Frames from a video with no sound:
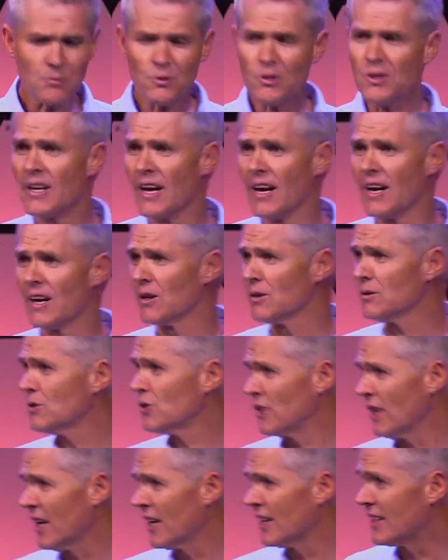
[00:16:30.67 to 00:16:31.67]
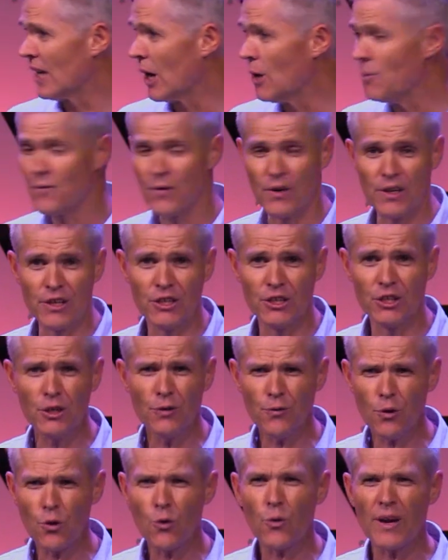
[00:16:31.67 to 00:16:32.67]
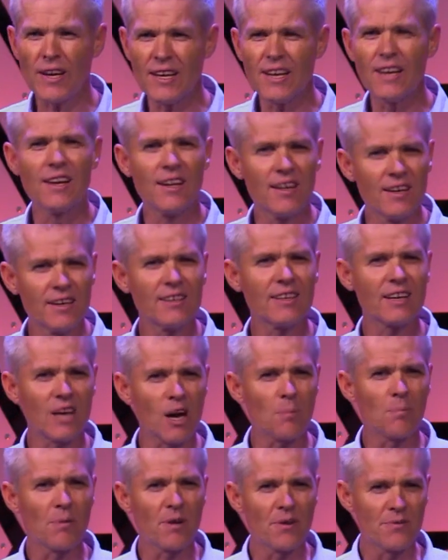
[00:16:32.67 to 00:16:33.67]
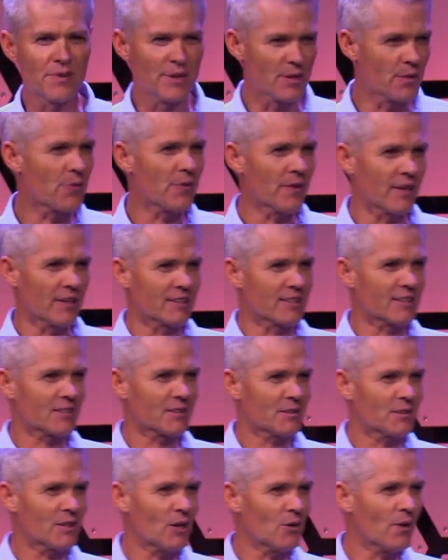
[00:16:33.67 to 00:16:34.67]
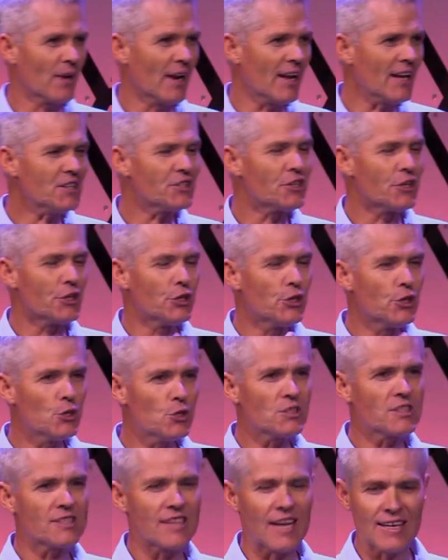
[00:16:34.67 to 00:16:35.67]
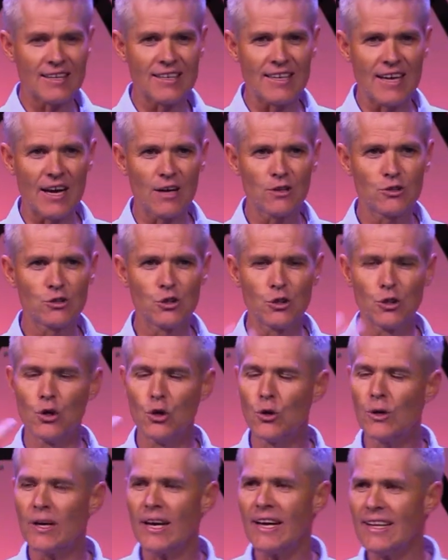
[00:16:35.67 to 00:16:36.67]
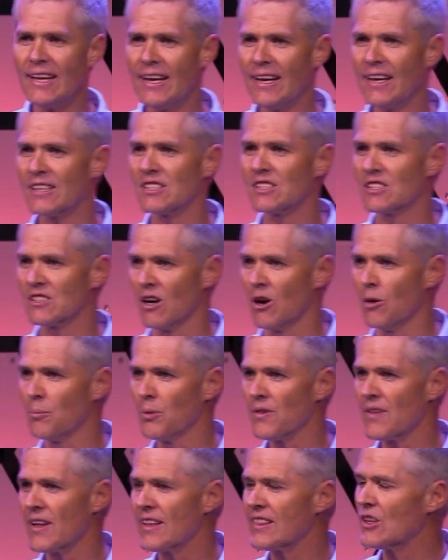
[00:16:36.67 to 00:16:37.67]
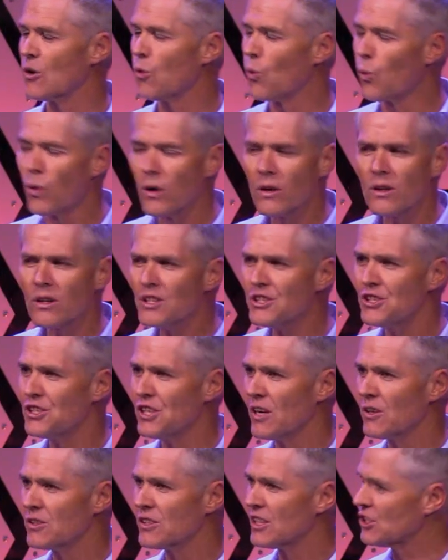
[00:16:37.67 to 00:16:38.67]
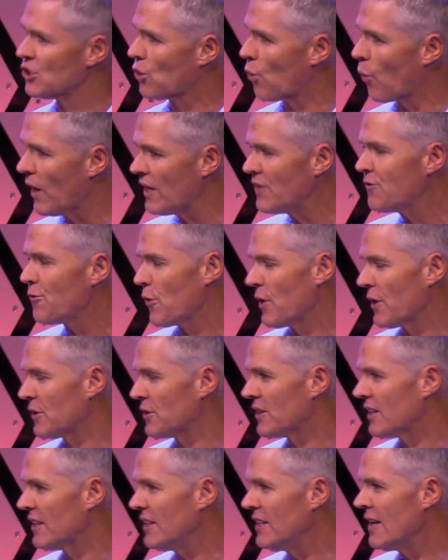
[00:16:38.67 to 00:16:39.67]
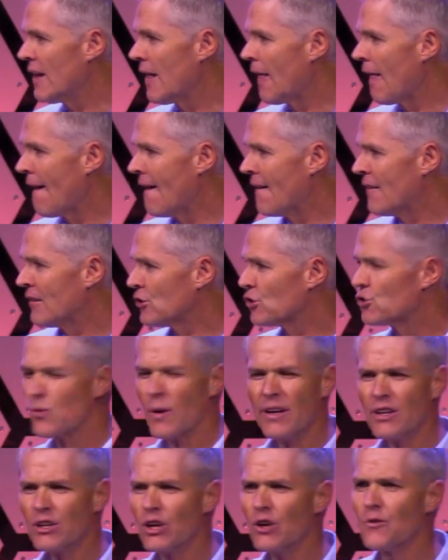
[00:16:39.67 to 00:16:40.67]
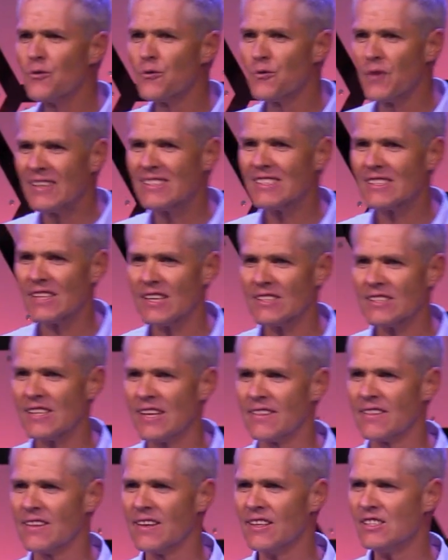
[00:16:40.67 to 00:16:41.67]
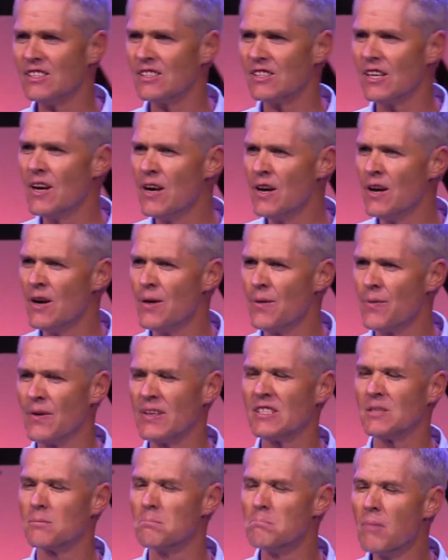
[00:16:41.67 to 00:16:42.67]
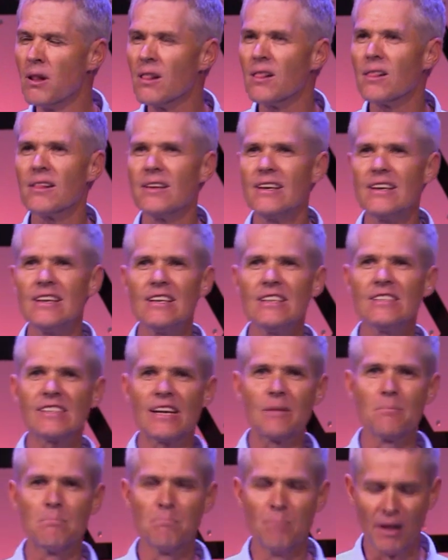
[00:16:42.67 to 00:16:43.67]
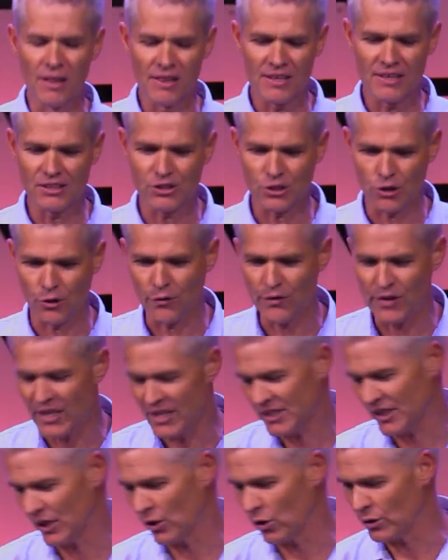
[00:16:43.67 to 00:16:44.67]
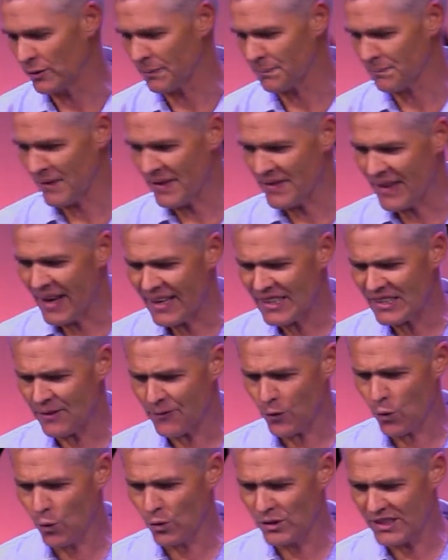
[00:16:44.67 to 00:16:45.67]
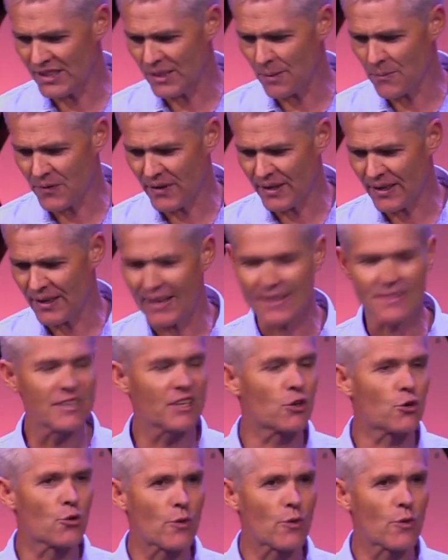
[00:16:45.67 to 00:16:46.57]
up to now, tonight, hopefully, you've already learned a couple of new things. So let's use that now to look at an example that the world shows us quite frequently to try and convince us that this earth is millions and billions of years old. And that is, of course, something like the